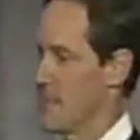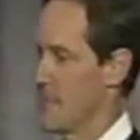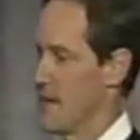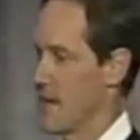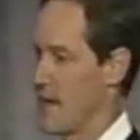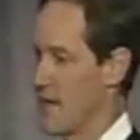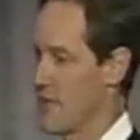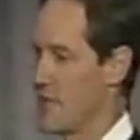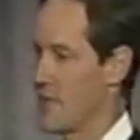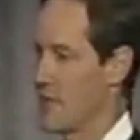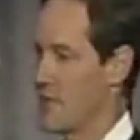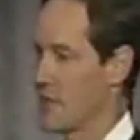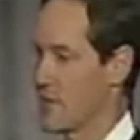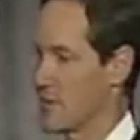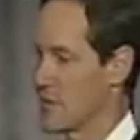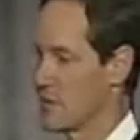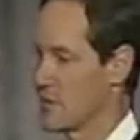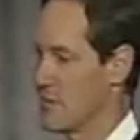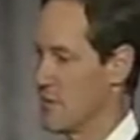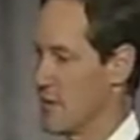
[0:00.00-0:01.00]
I think
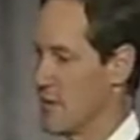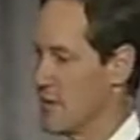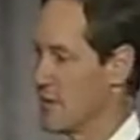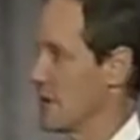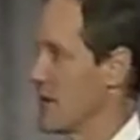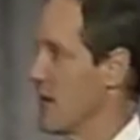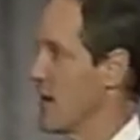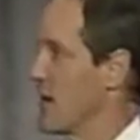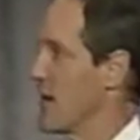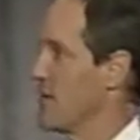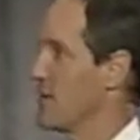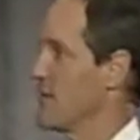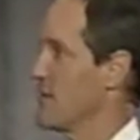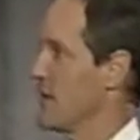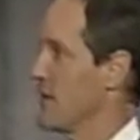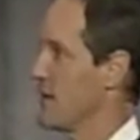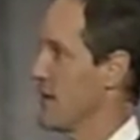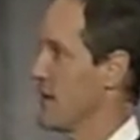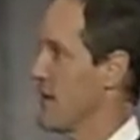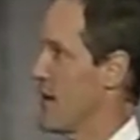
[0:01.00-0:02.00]
are spending time
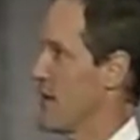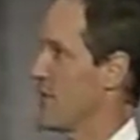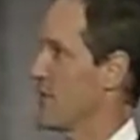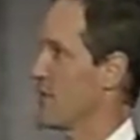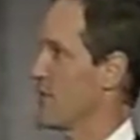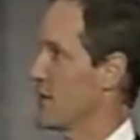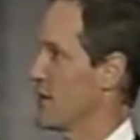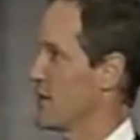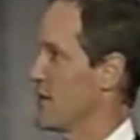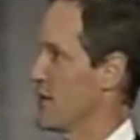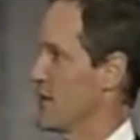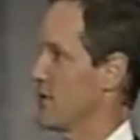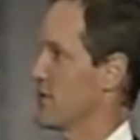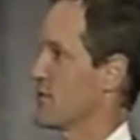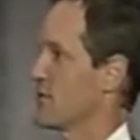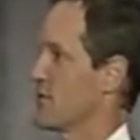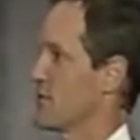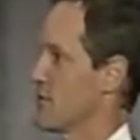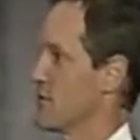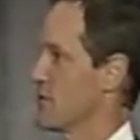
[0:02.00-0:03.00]
and effort against